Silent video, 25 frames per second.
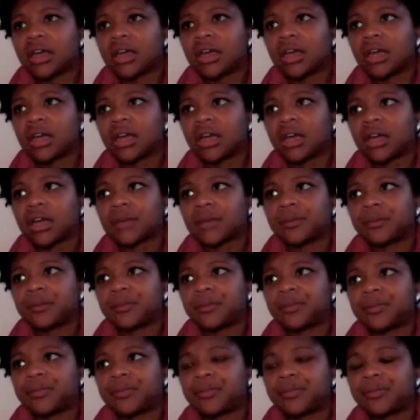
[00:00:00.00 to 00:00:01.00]

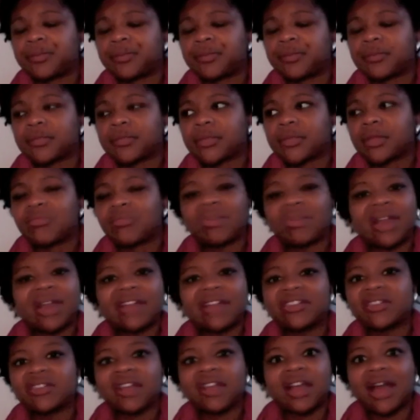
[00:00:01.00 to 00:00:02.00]
Um, but I
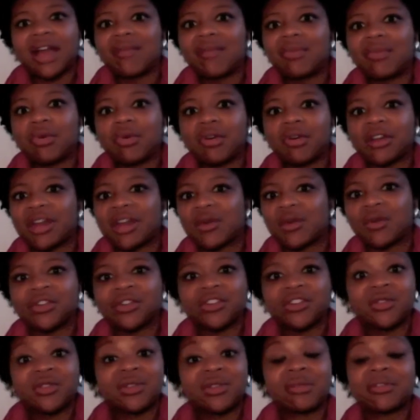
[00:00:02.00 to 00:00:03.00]
just I got bored and I wanted to
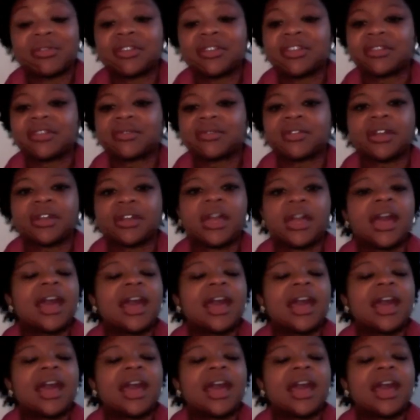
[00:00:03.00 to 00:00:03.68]
do something different.